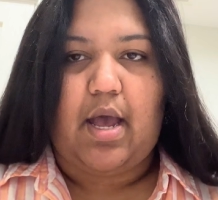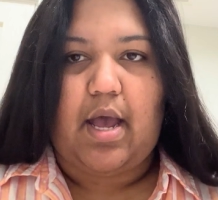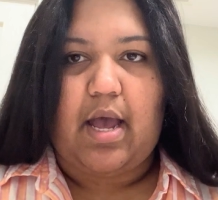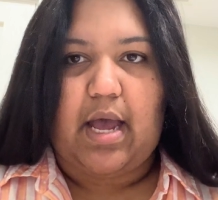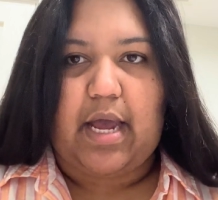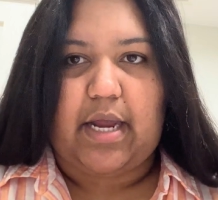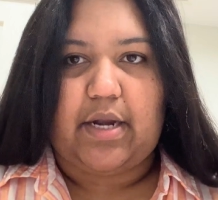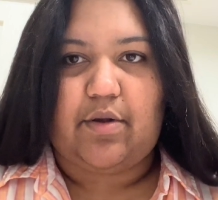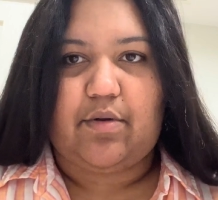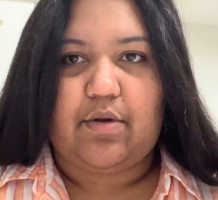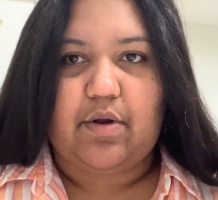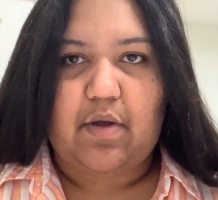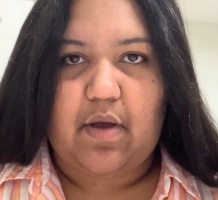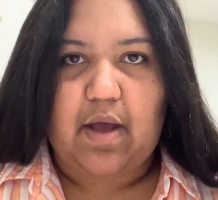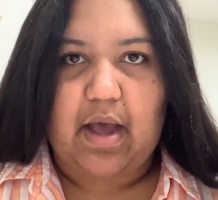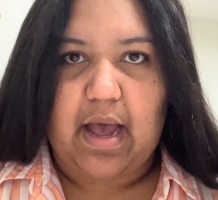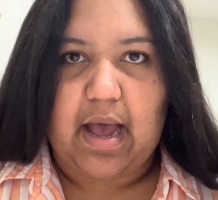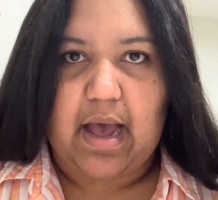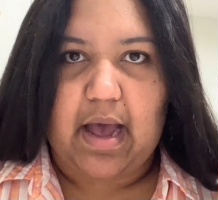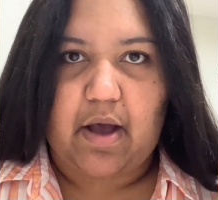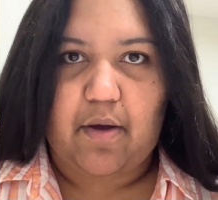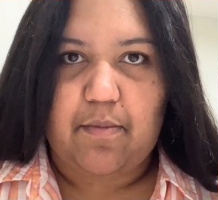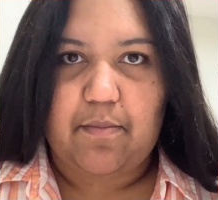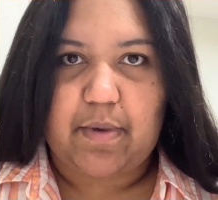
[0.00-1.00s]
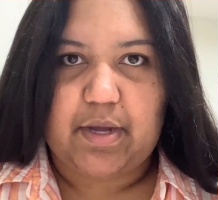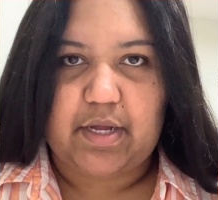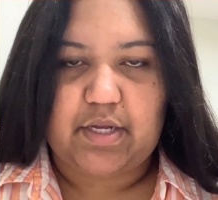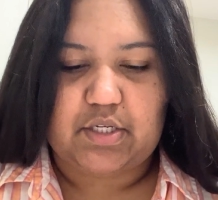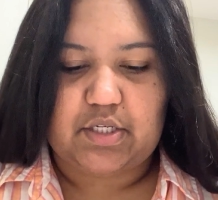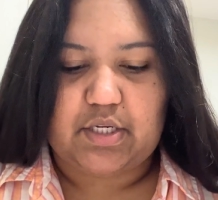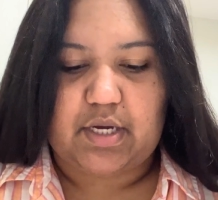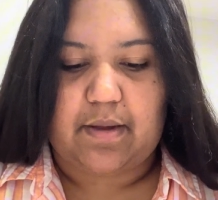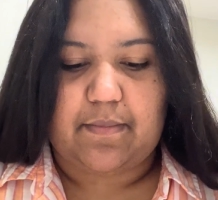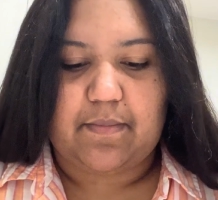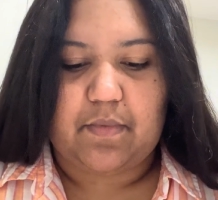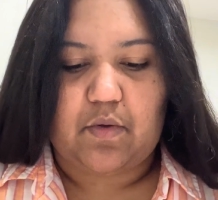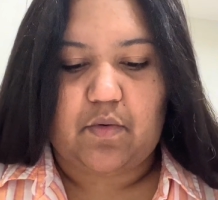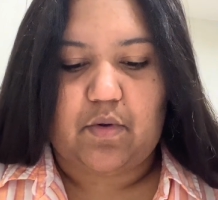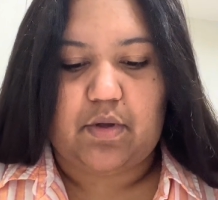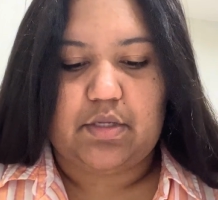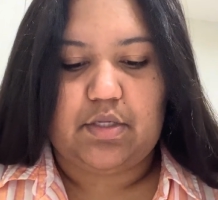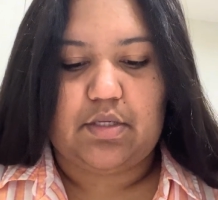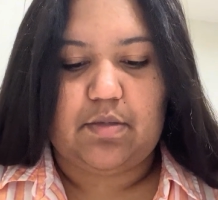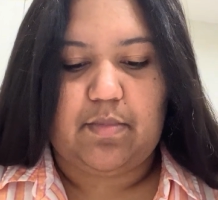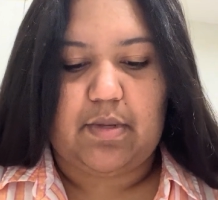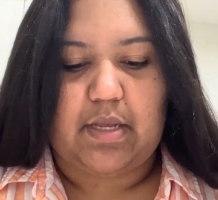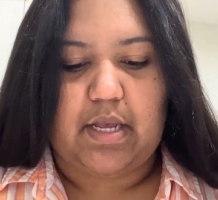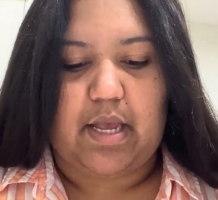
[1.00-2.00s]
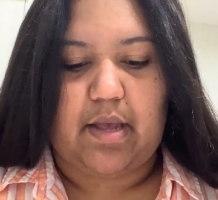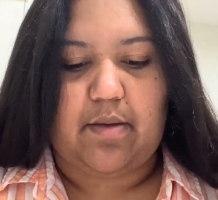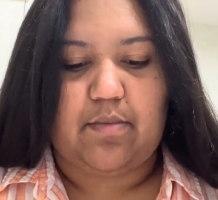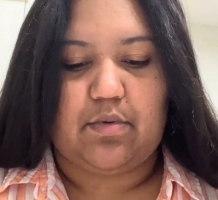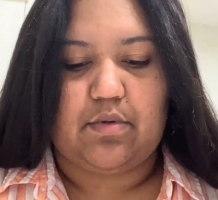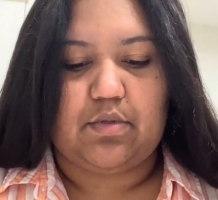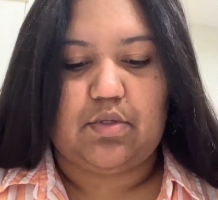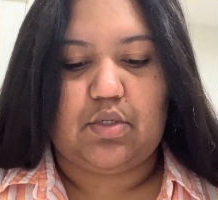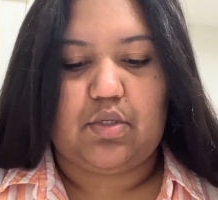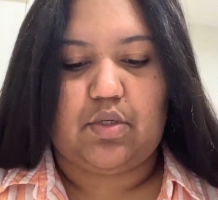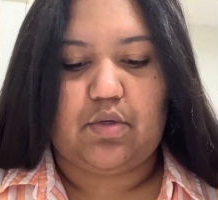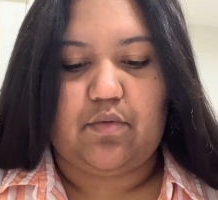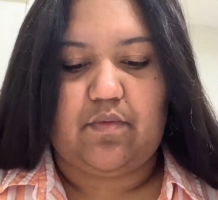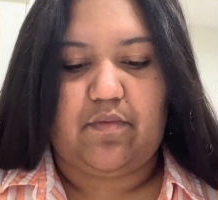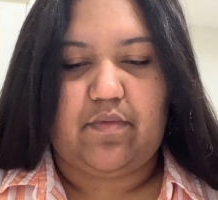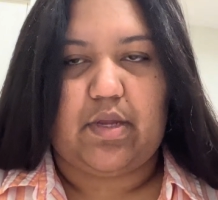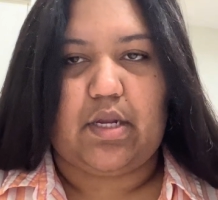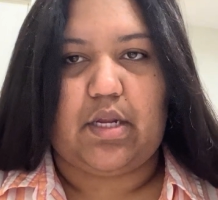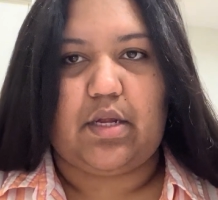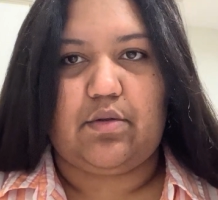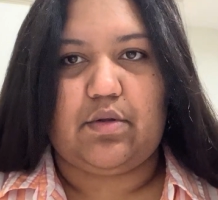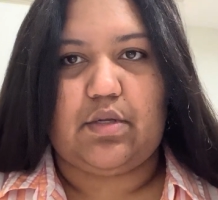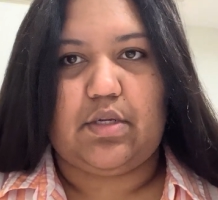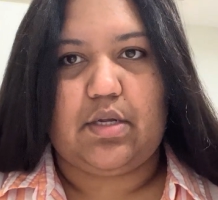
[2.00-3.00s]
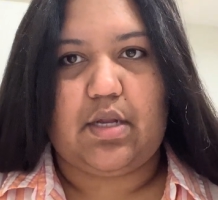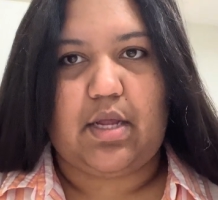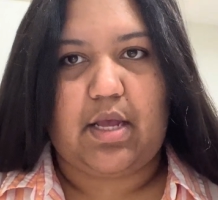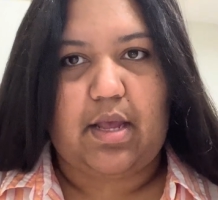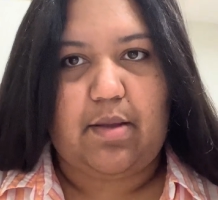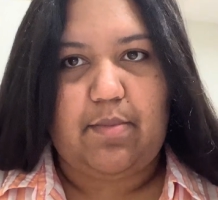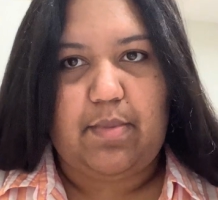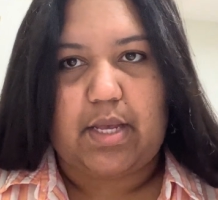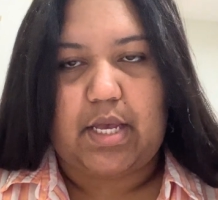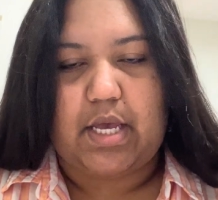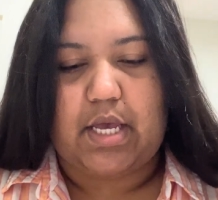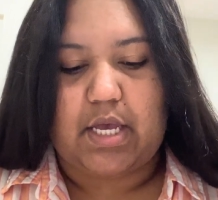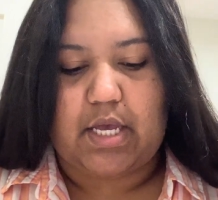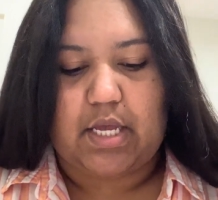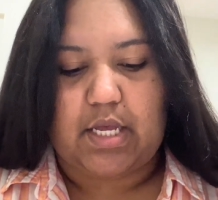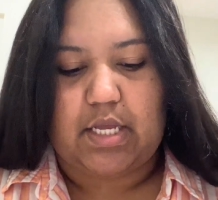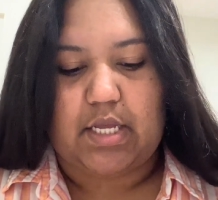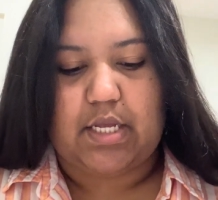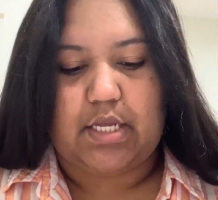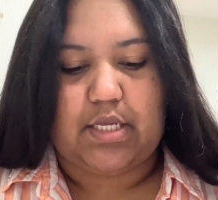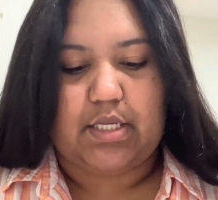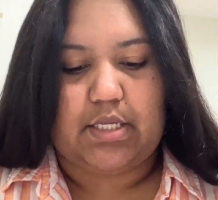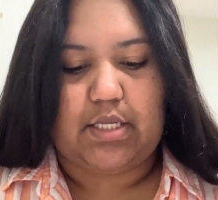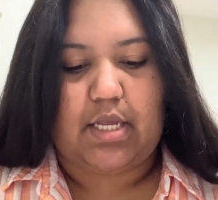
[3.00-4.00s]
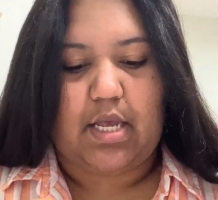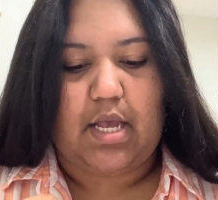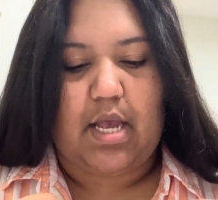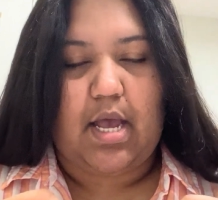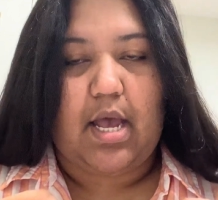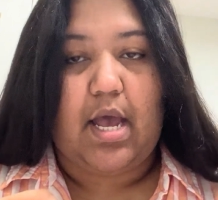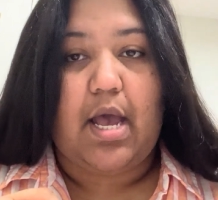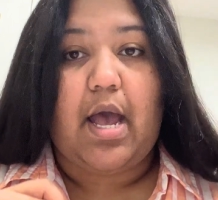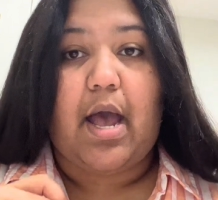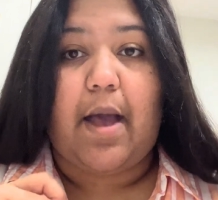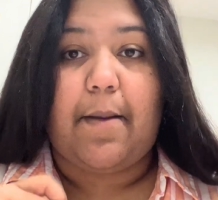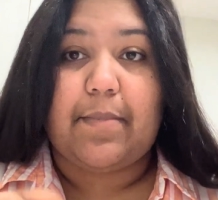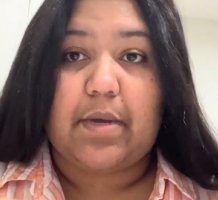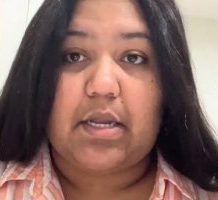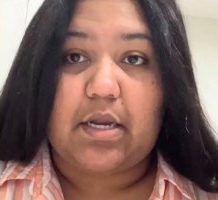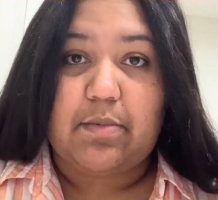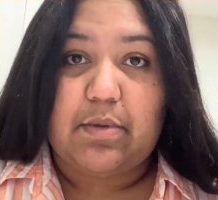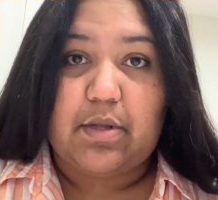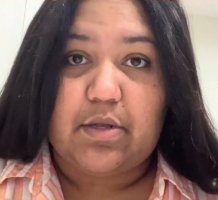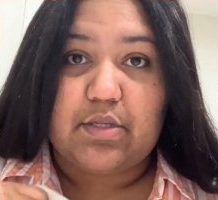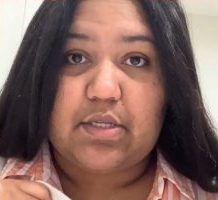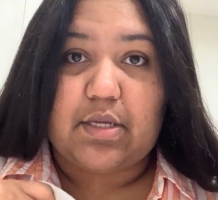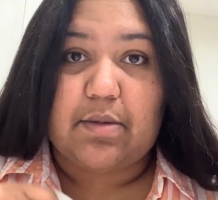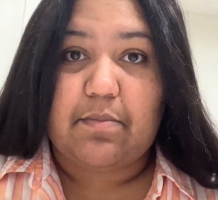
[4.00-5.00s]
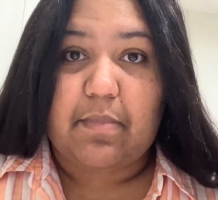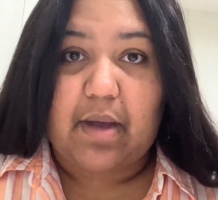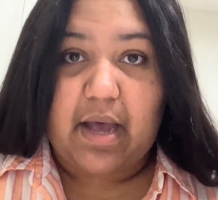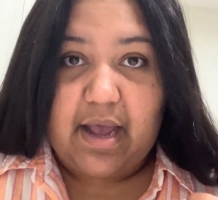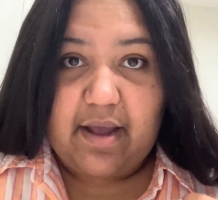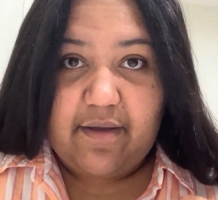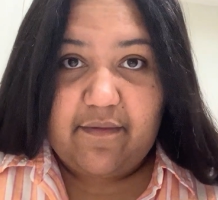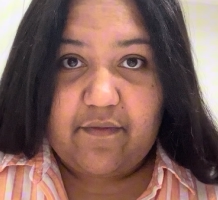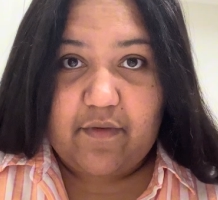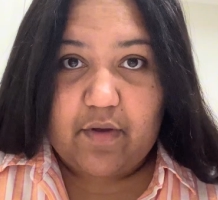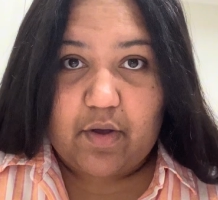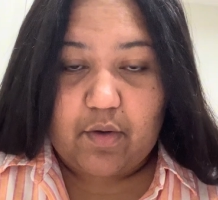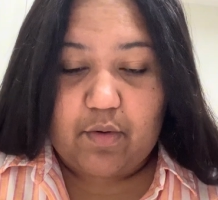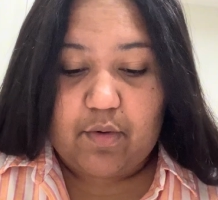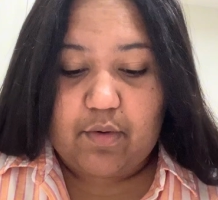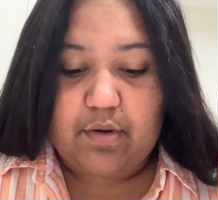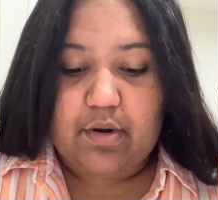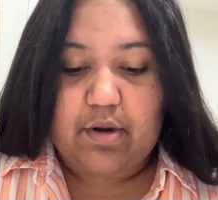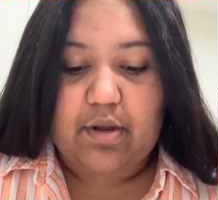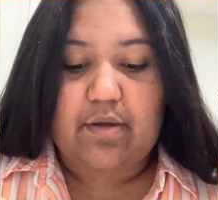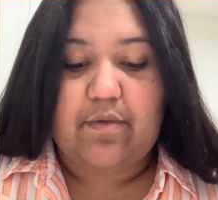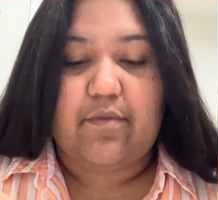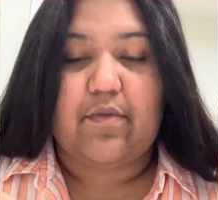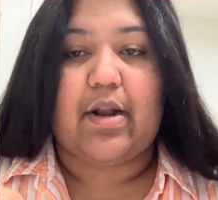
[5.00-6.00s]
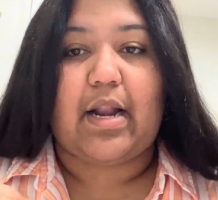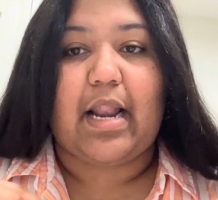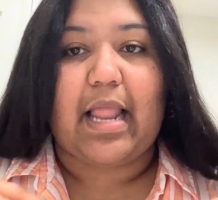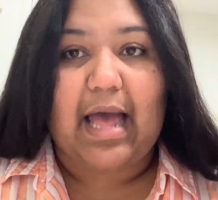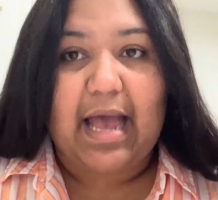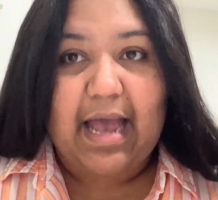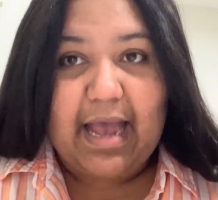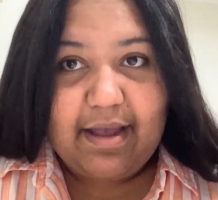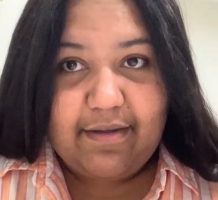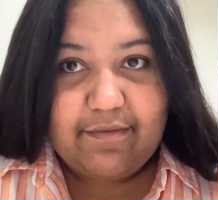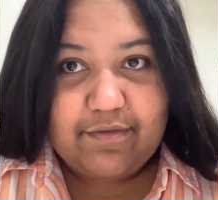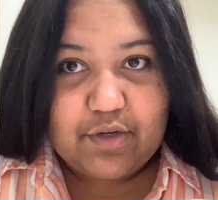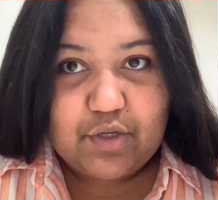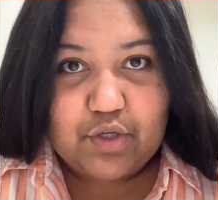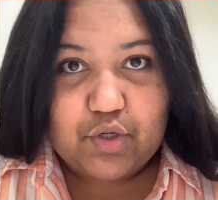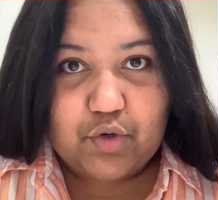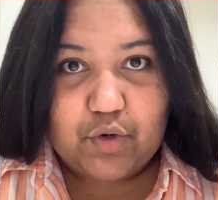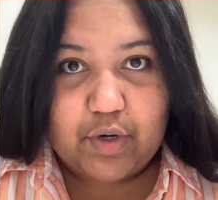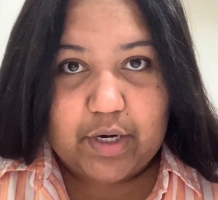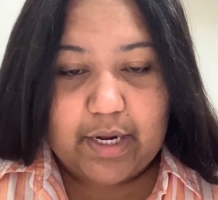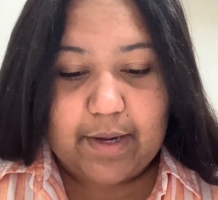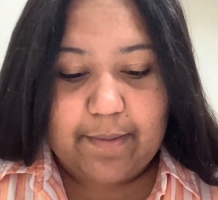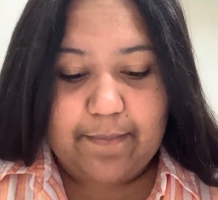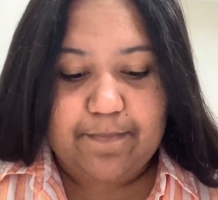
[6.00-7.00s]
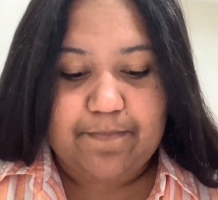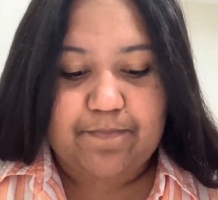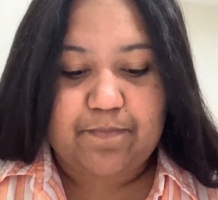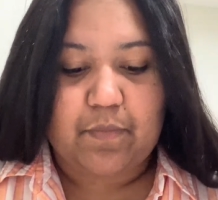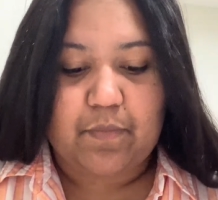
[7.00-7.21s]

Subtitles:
I don't know how much I'm going to be able to video today because I'm gonna be using my phone for live stream.